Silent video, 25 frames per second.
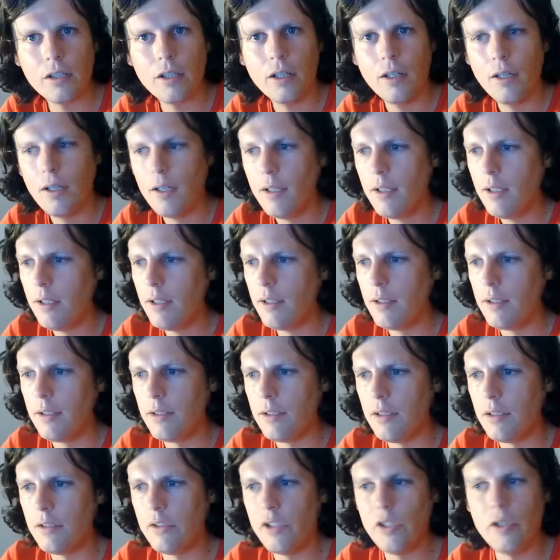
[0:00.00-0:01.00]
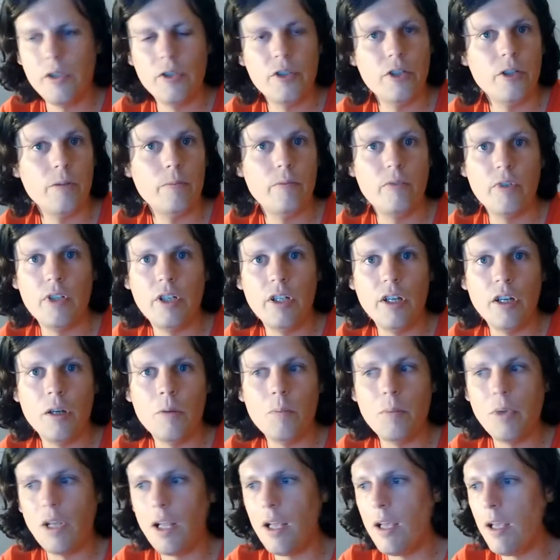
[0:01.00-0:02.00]
like uh, YouTube
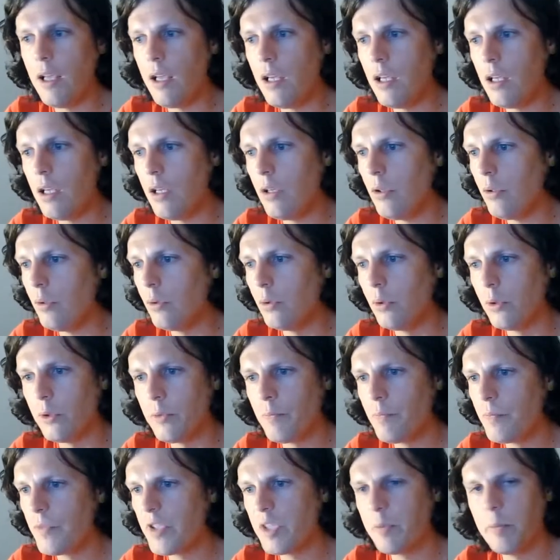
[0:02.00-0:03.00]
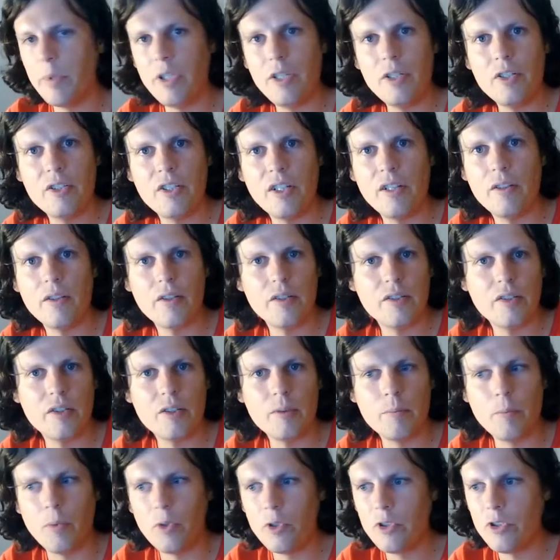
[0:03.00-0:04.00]
video player or speech
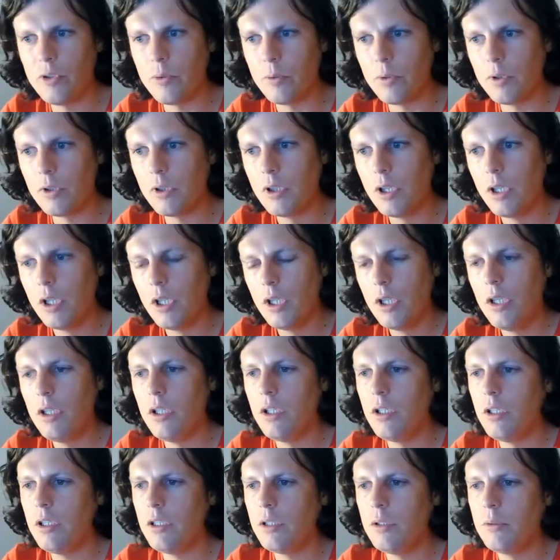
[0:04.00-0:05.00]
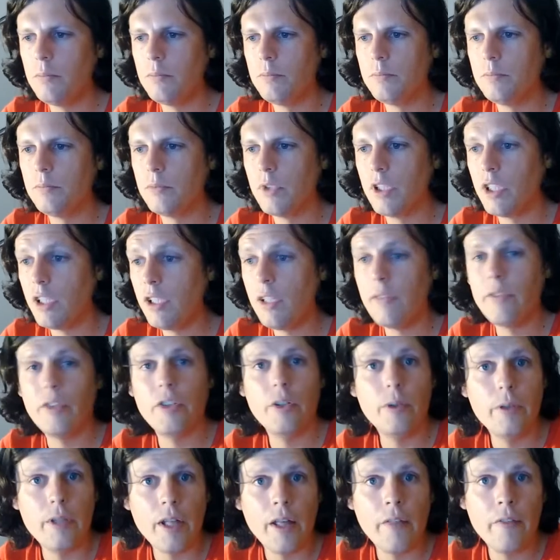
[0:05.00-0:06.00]
synthesis module. Um, I'd
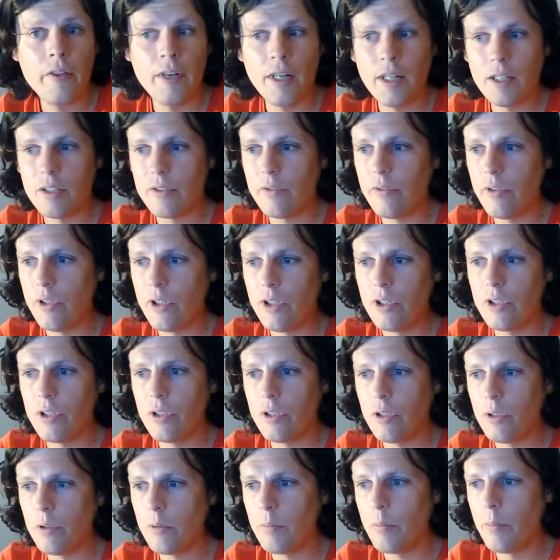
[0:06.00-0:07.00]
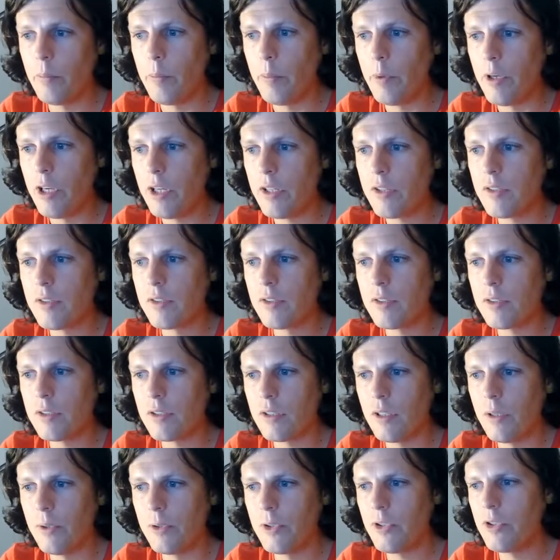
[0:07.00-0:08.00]
love to do that in the next version but
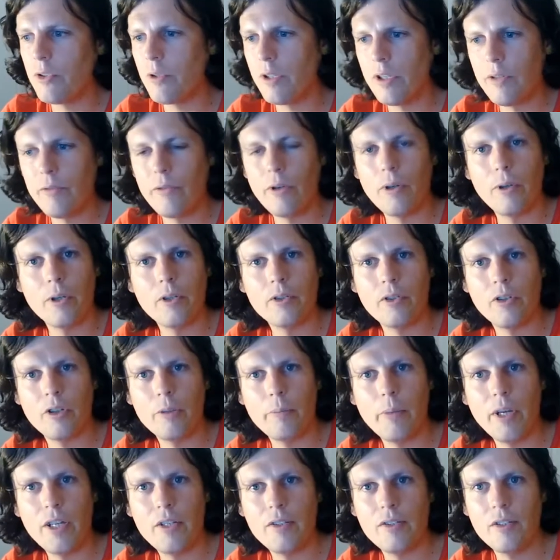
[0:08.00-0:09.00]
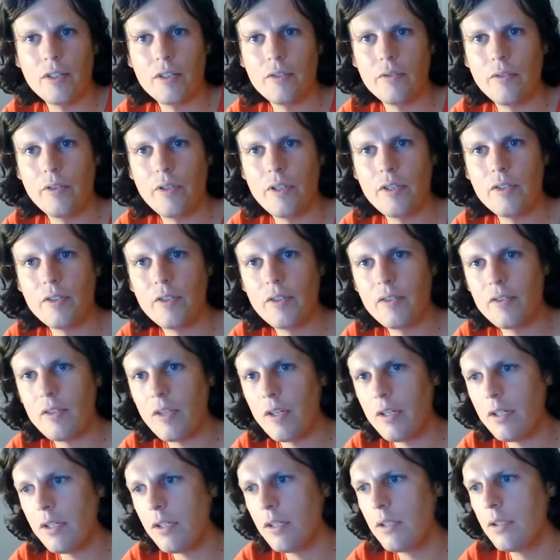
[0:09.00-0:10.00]
I was just trying to focus on the basics for this
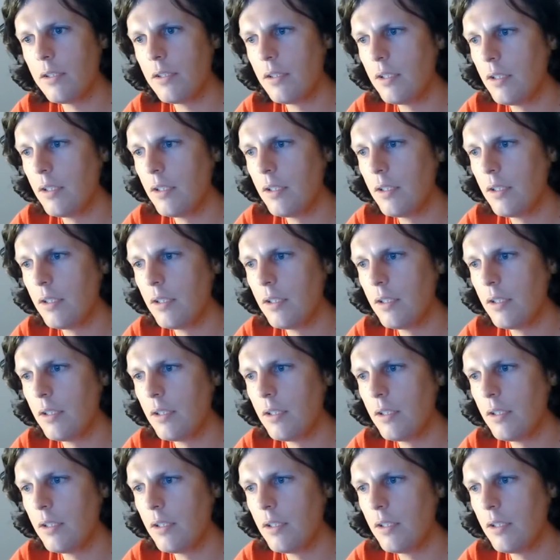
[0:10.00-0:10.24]
design.